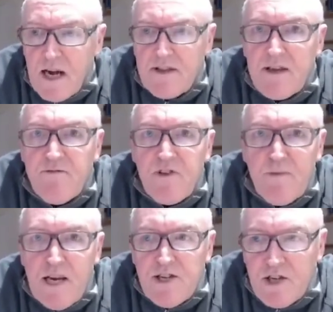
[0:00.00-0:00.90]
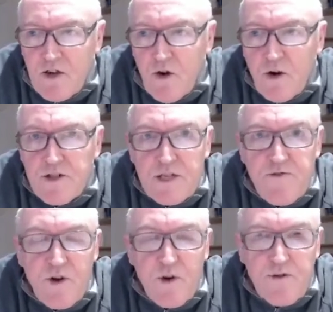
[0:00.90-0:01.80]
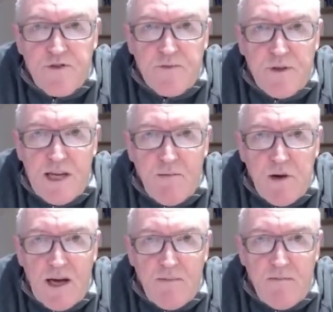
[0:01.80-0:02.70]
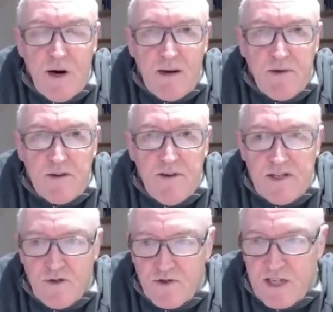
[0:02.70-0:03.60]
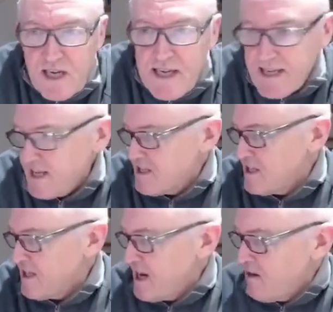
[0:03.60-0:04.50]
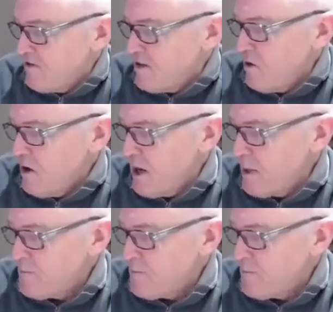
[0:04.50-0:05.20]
And the inflammation causes fluid from the nearby blood vessels to leak into the alveoli.